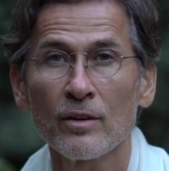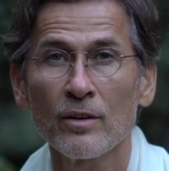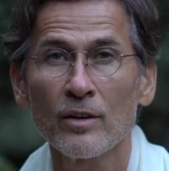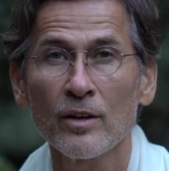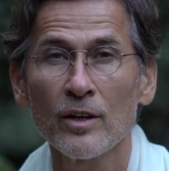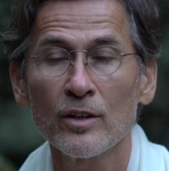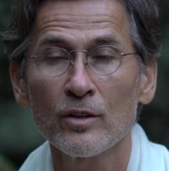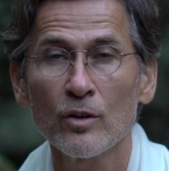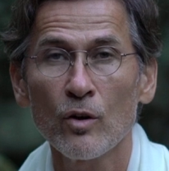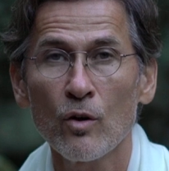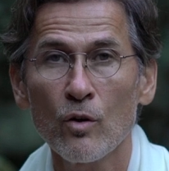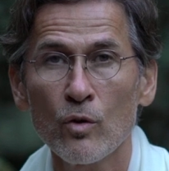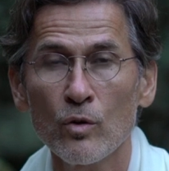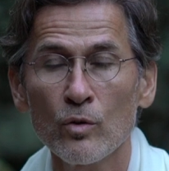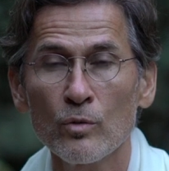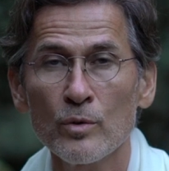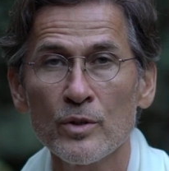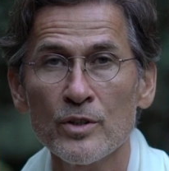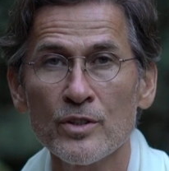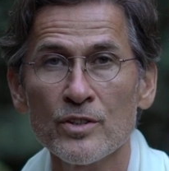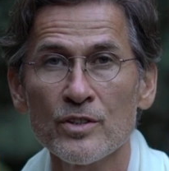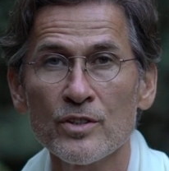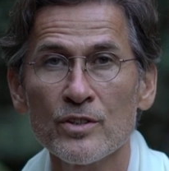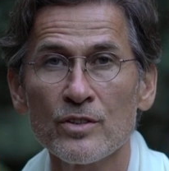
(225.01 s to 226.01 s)
It
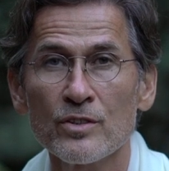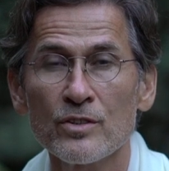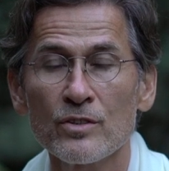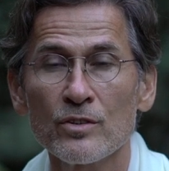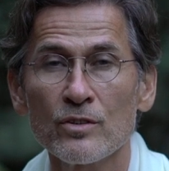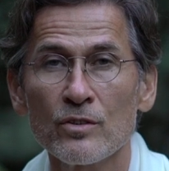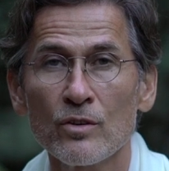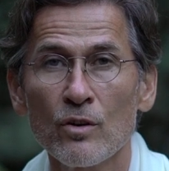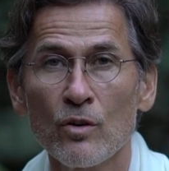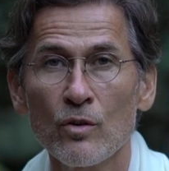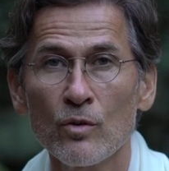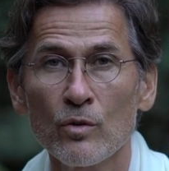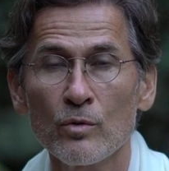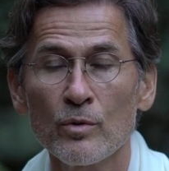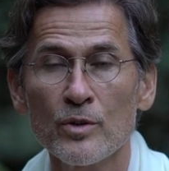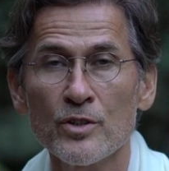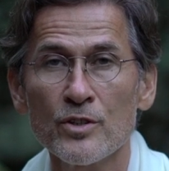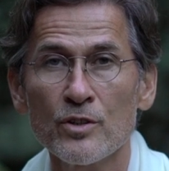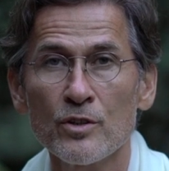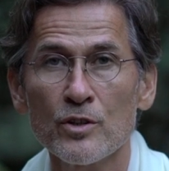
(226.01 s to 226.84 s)
always, always